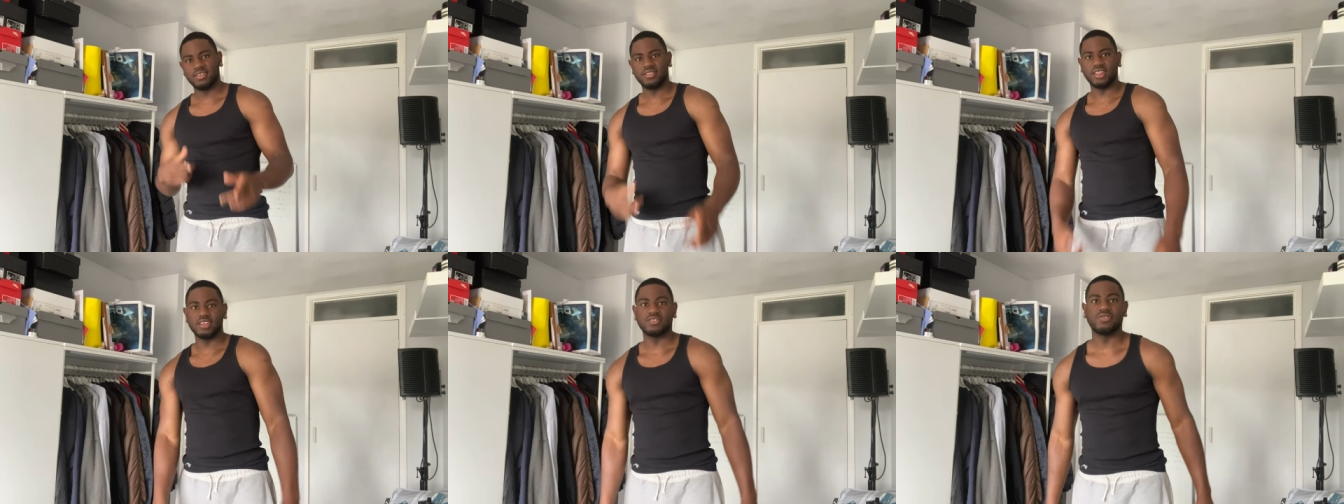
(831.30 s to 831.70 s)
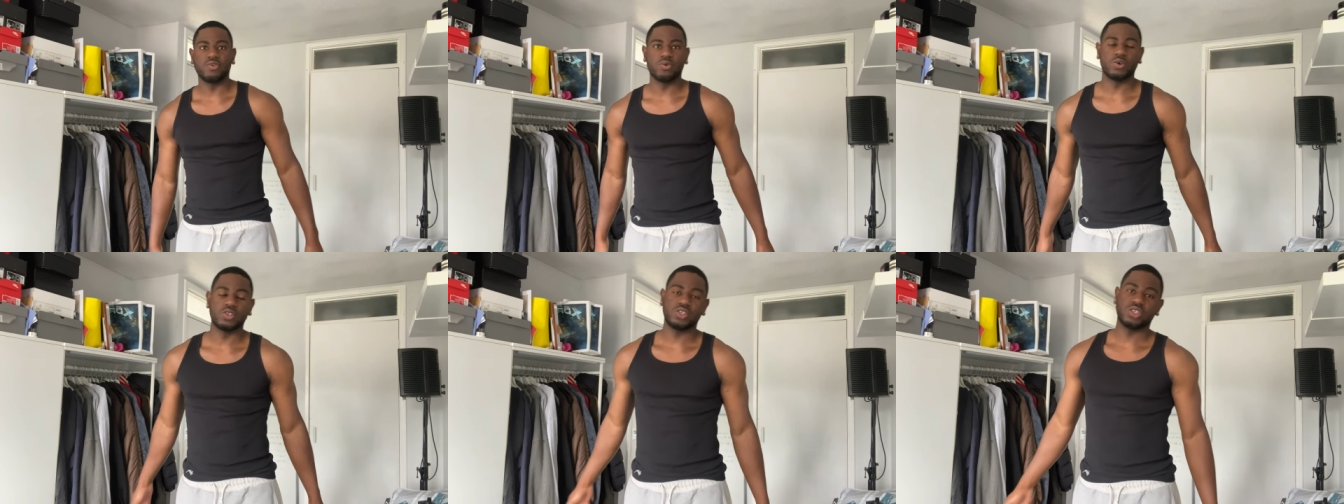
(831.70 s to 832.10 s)
Thanks for
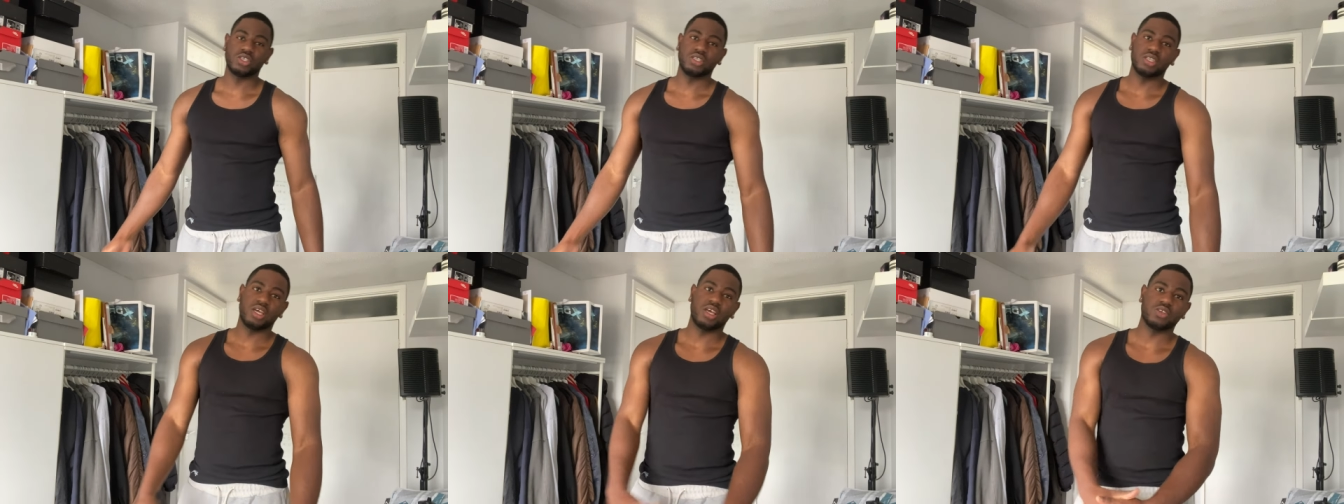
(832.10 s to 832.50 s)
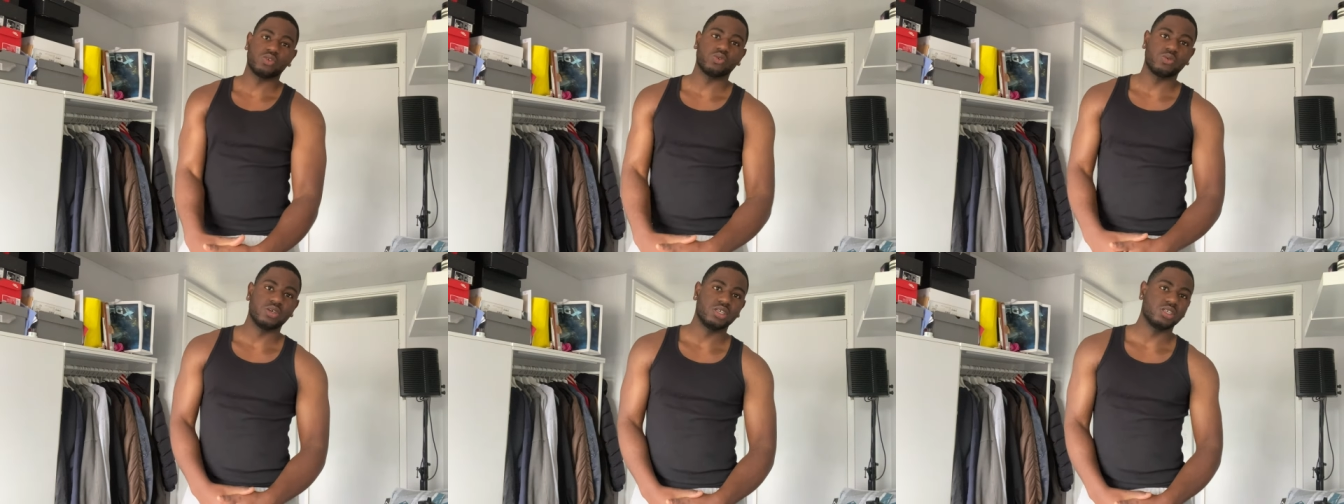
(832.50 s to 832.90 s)
watching. As
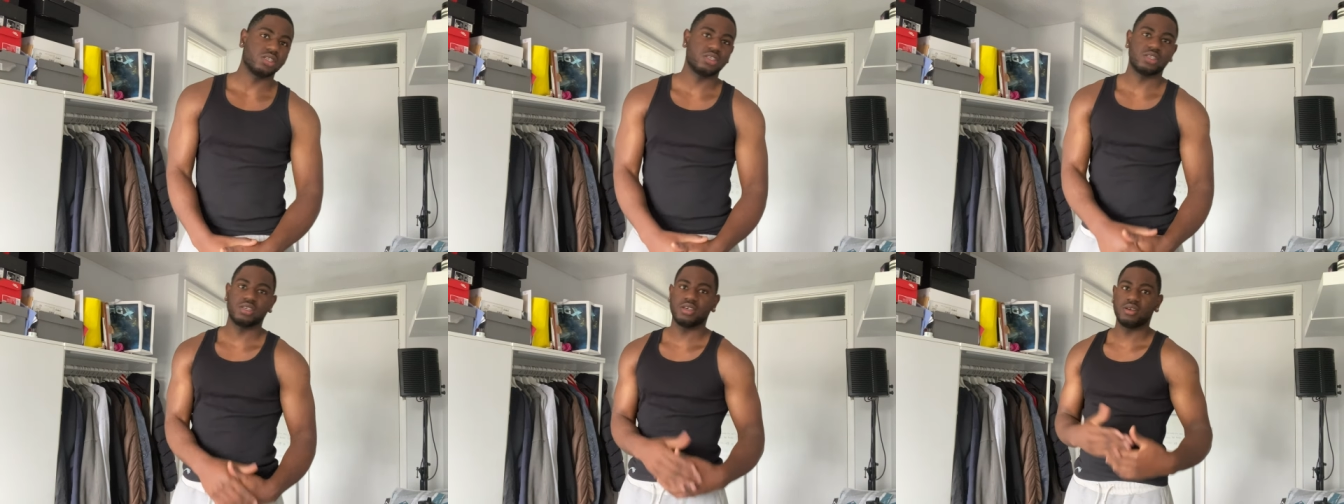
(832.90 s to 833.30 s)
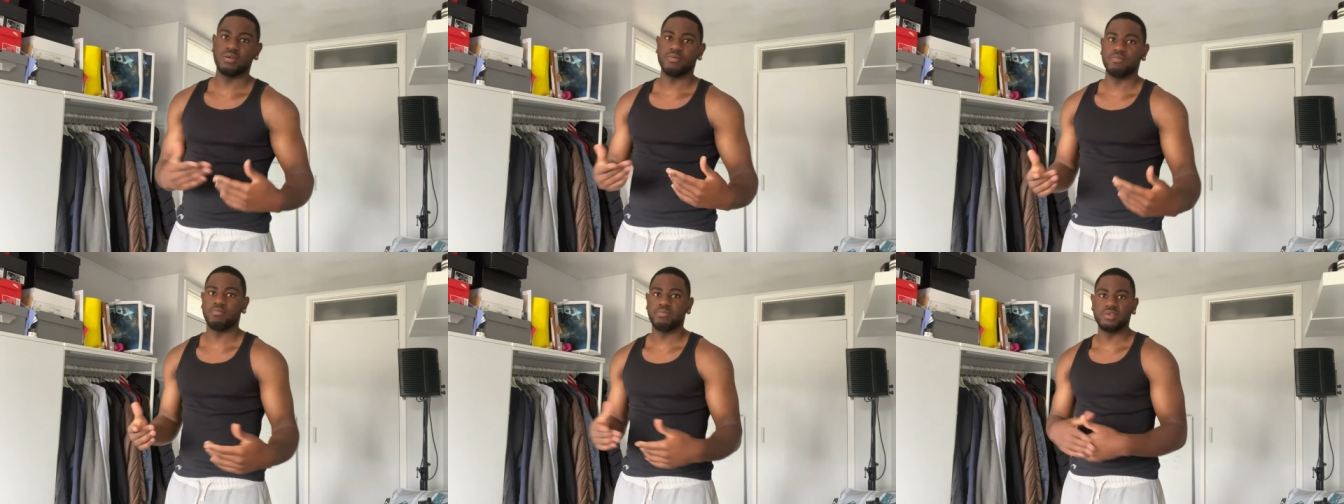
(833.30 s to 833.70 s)
always,
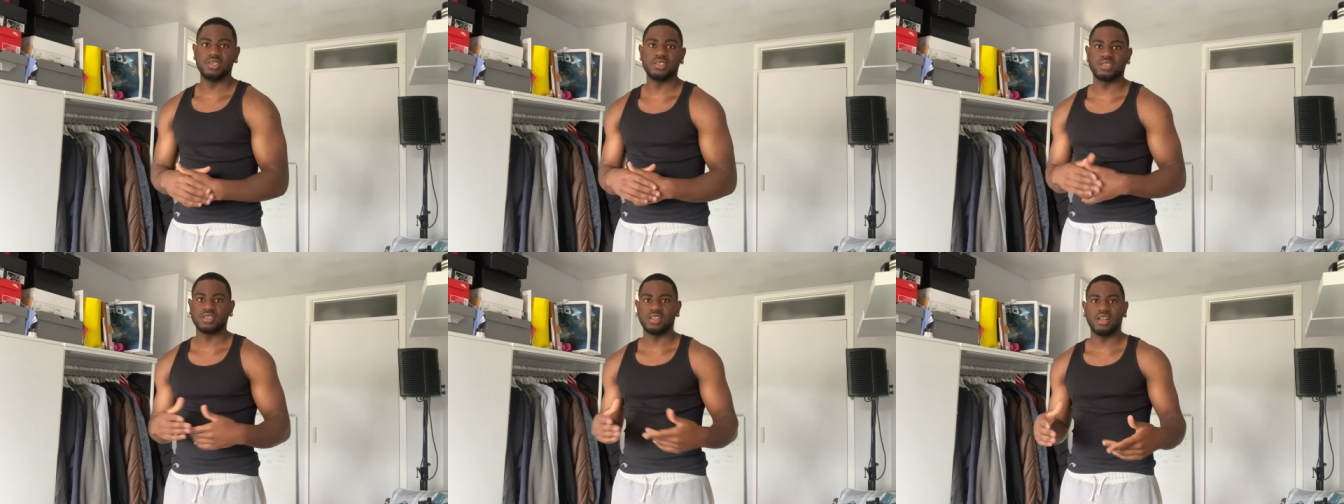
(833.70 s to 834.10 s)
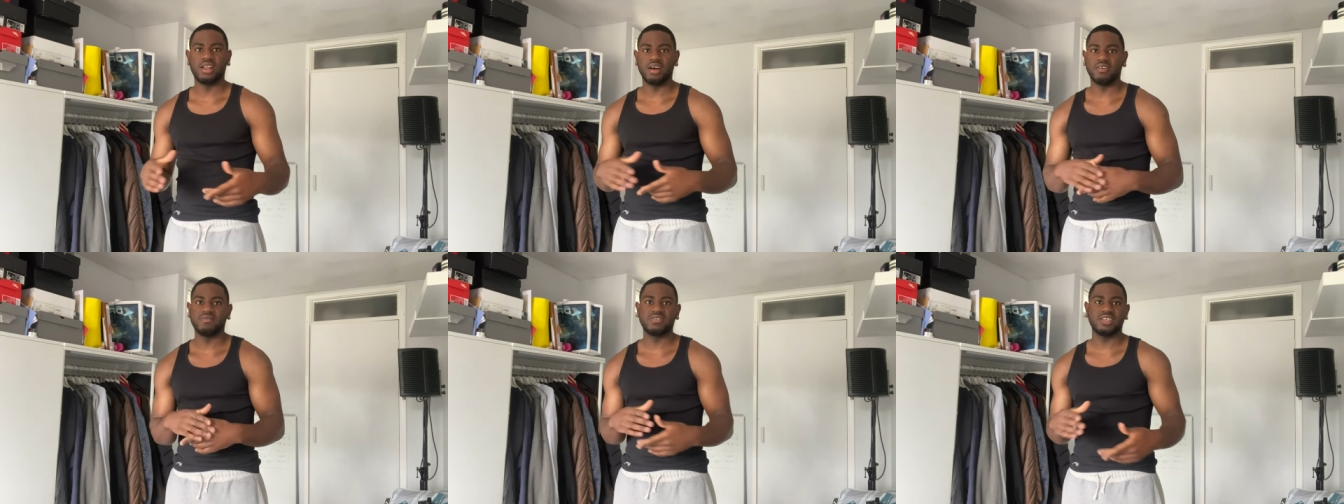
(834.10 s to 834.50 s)
peace,
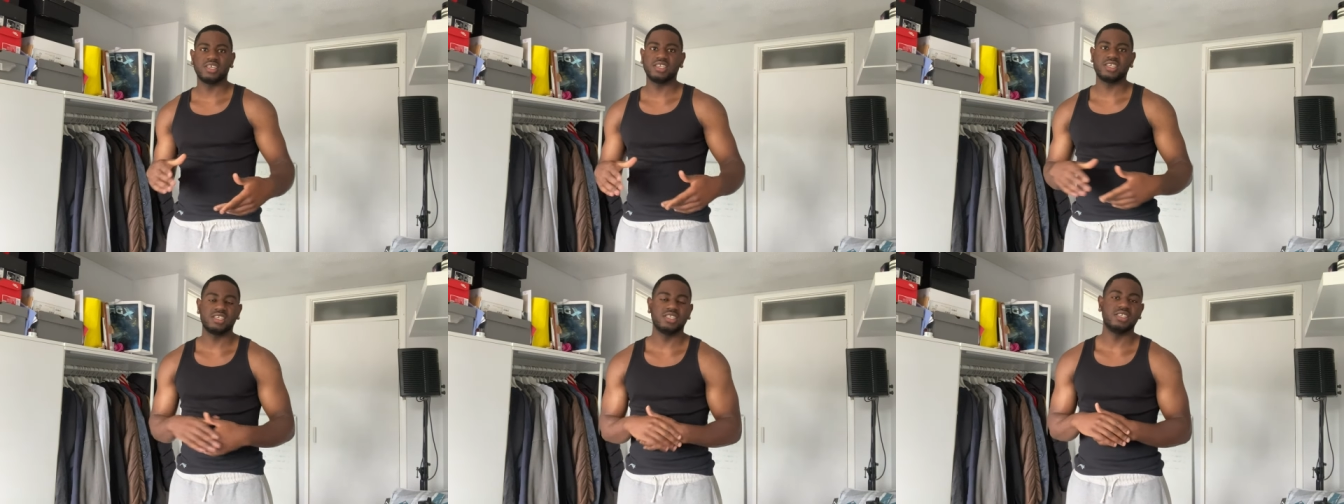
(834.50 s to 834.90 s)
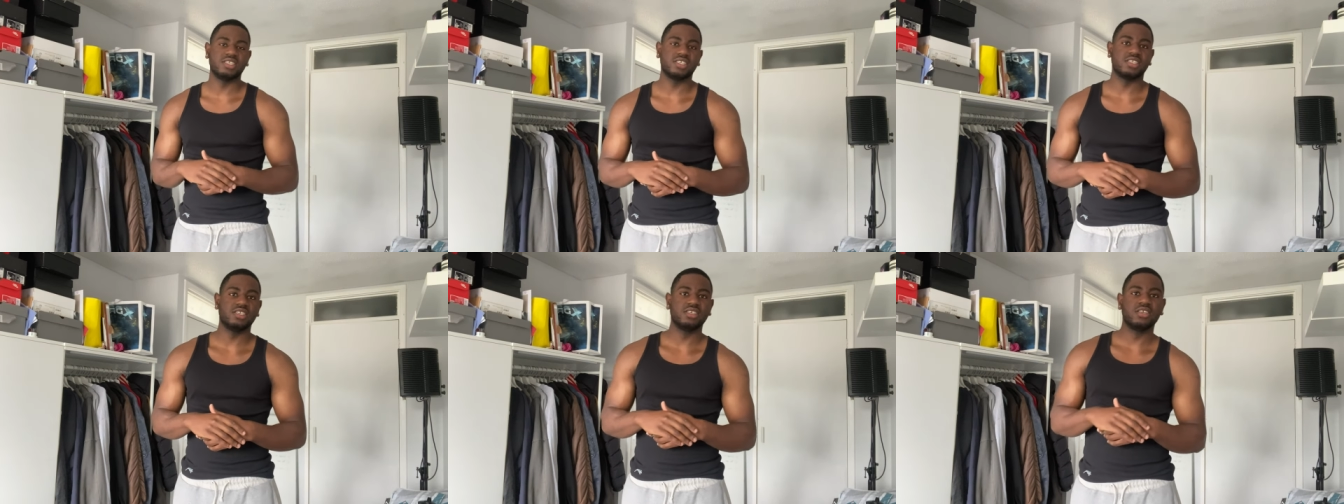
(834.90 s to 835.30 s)
love, take it
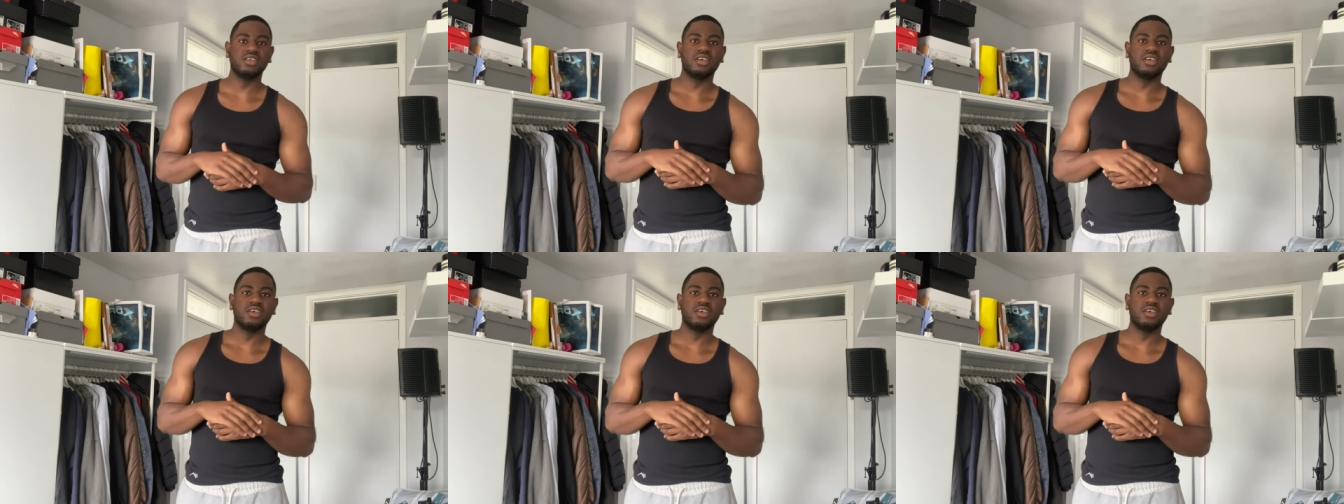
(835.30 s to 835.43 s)
easy.